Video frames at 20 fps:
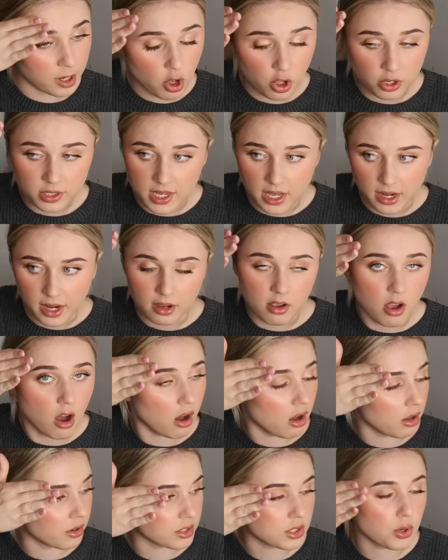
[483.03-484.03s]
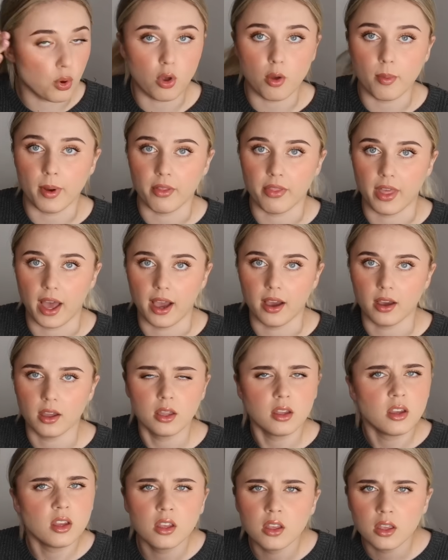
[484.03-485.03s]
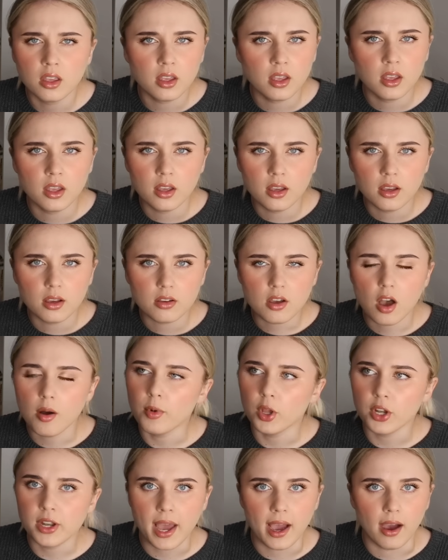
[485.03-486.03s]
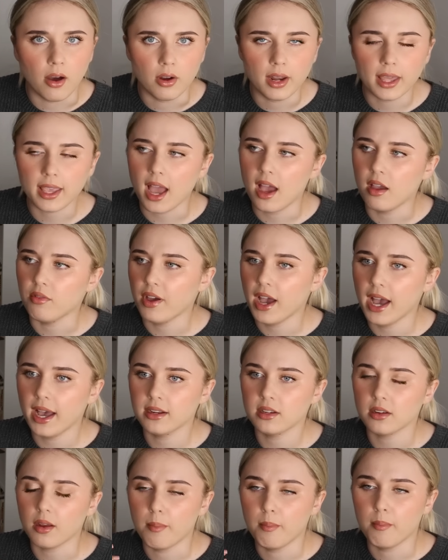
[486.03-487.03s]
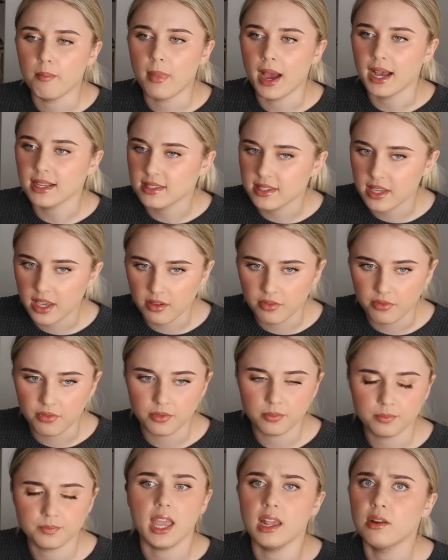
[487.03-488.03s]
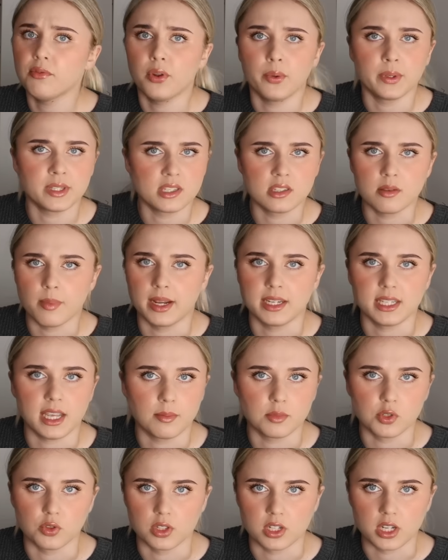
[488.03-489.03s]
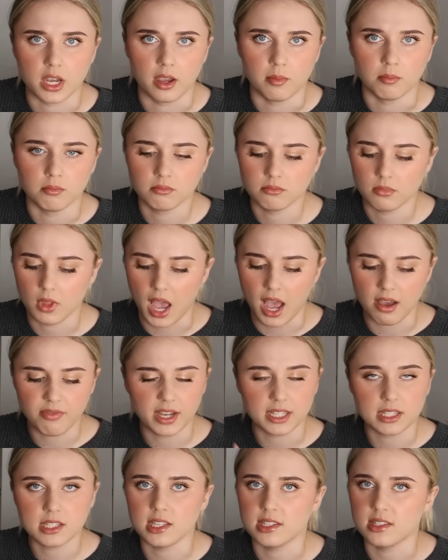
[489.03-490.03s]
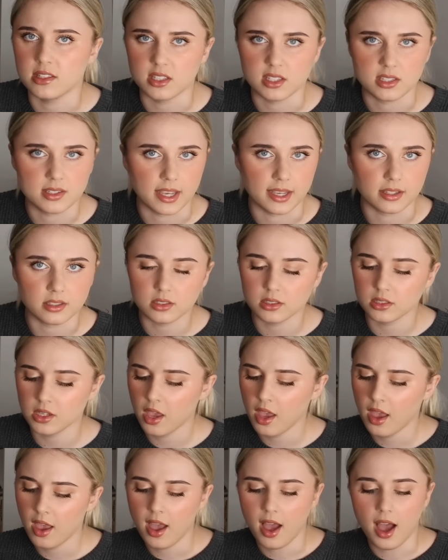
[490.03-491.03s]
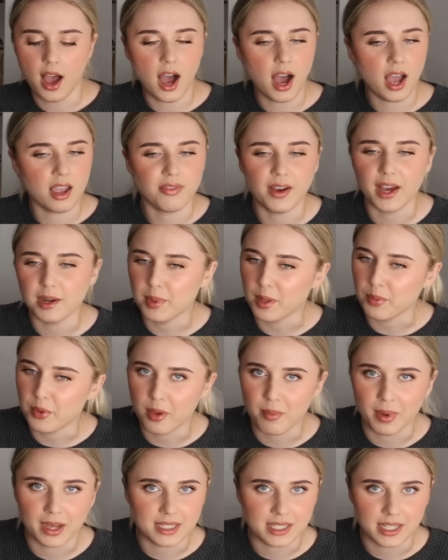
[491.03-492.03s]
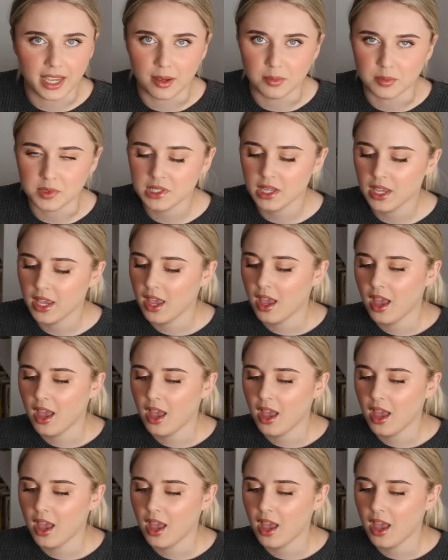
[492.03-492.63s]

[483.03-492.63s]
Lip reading: content, I can't talk about that? Come on now. Like, I've had massive influencers in my DMs all the time. I've had cease and desist. I've had people in my DMs.